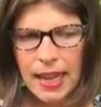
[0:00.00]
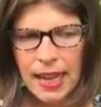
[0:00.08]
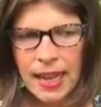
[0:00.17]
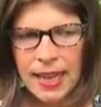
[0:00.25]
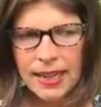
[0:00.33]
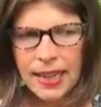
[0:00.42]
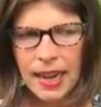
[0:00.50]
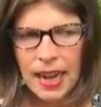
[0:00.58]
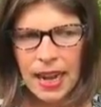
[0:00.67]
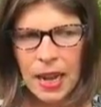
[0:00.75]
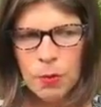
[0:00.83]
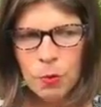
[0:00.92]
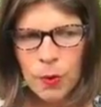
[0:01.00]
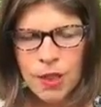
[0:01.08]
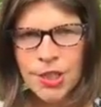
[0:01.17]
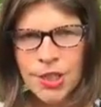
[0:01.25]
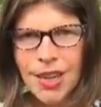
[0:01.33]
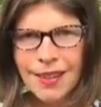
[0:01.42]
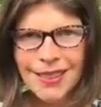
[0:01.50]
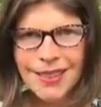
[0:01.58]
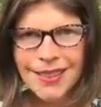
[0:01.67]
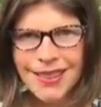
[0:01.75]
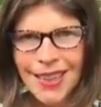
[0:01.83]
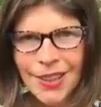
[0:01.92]
And I wish I
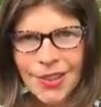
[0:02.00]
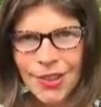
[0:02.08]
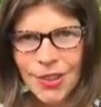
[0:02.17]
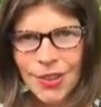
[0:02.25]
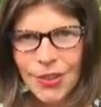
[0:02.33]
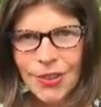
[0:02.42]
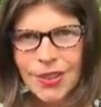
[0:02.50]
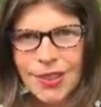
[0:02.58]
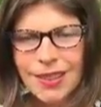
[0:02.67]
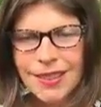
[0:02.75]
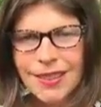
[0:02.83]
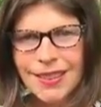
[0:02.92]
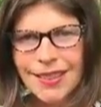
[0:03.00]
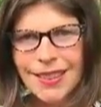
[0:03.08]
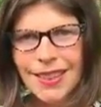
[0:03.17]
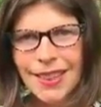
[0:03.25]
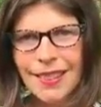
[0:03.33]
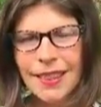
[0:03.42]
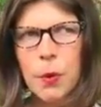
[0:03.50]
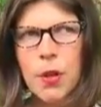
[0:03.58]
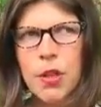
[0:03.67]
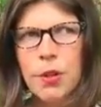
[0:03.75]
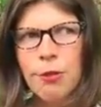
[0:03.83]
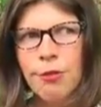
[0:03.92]
could tell you that
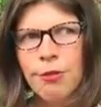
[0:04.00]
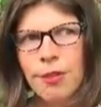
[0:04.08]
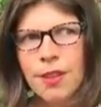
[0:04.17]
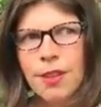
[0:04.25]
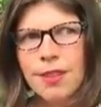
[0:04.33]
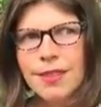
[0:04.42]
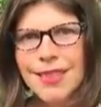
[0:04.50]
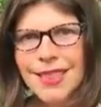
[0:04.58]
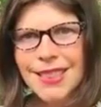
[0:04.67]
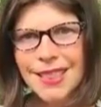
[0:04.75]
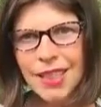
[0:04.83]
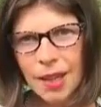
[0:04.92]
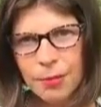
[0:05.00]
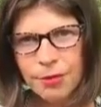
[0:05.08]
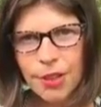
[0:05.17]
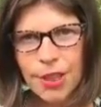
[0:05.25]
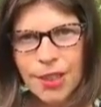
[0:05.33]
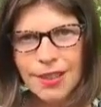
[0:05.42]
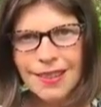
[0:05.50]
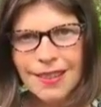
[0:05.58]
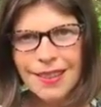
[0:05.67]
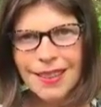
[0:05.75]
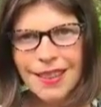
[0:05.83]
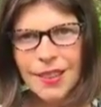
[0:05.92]
when you feel discomfort,
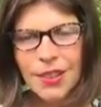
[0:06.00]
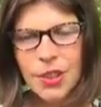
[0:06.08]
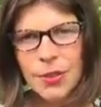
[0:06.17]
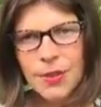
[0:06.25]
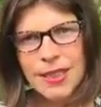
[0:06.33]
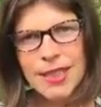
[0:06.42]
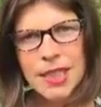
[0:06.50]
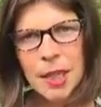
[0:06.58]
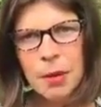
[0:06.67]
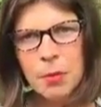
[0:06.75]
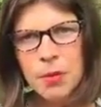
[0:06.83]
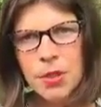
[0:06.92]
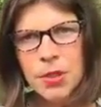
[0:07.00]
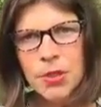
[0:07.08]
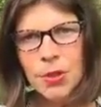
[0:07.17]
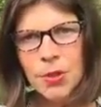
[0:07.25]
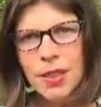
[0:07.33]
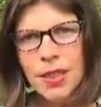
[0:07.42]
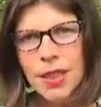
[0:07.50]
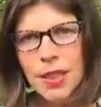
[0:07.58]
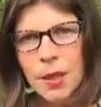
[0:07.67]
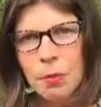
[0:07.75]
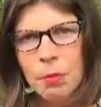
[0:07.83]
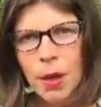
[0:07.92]
there is some
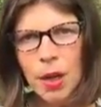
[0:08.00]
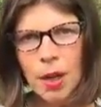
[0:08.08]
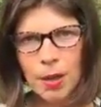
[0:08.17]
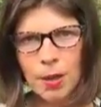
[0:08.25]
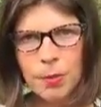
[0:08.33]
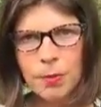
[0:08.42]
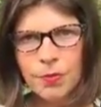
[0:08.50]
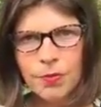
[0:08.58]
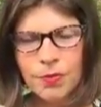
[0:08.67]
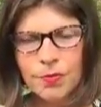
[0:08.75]
soothing balm